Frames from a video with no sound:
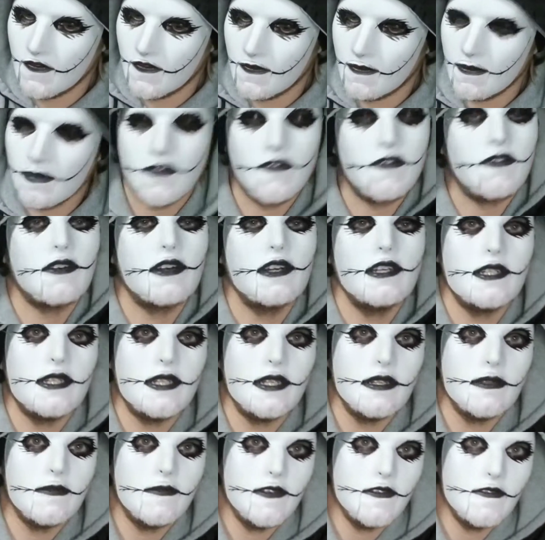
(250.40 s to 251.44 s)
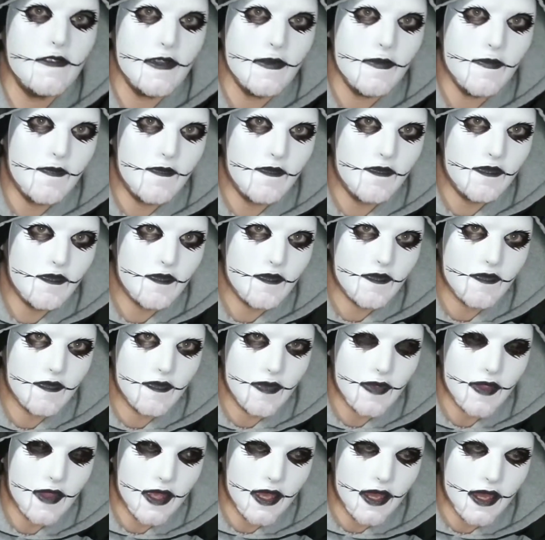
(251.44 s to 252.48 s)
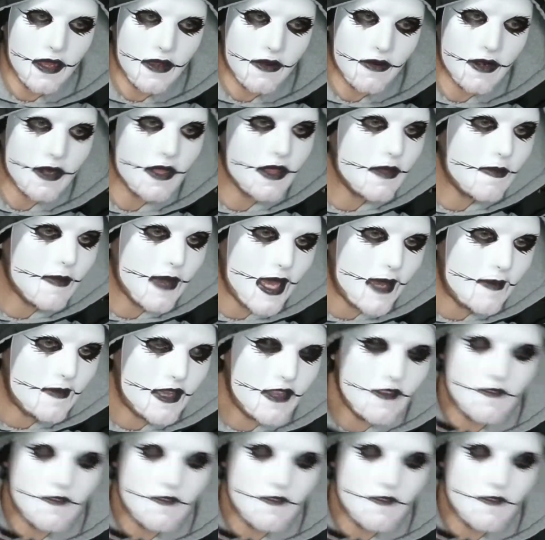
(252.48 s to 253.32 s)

before I seen the movie, I ordered the Batman